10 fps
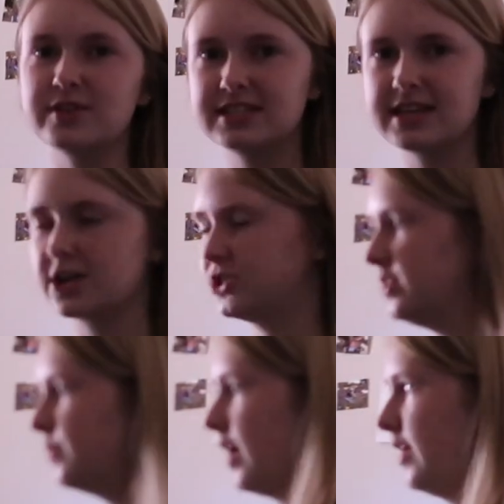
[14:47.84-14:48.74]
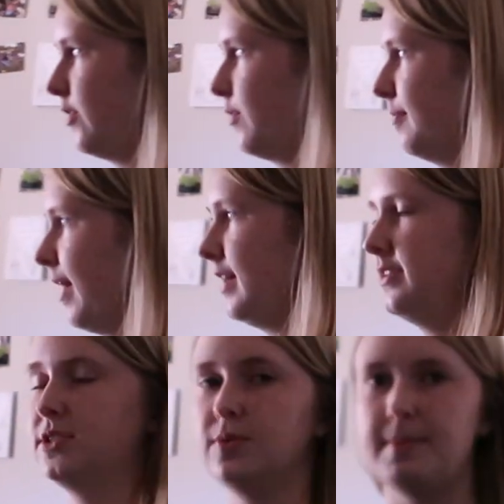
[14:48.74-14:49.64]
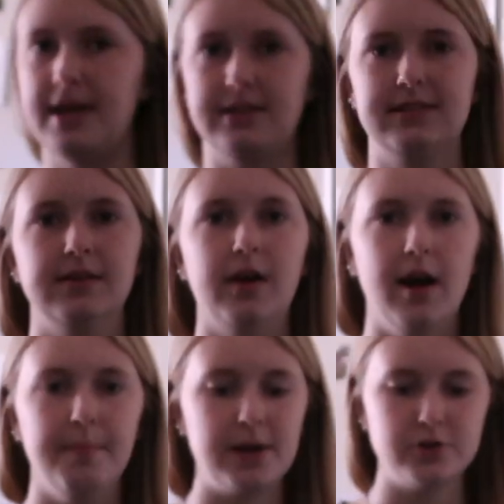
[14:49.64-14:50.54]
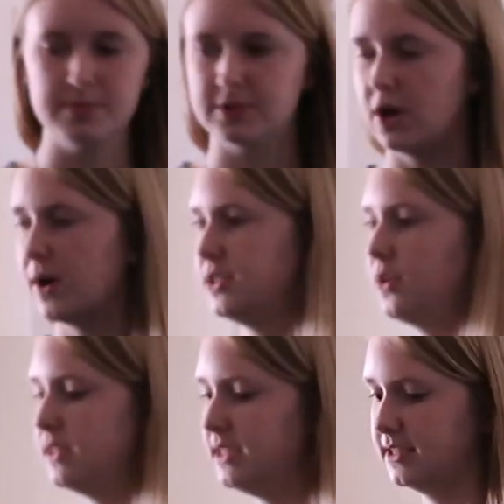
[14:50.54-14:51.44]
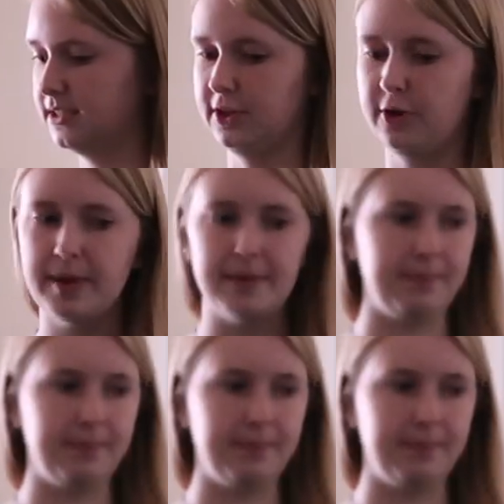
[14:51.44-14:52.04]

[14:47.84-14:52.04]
this is actually another one of my suite mates' bedrooms. So as you can see, it's a little bit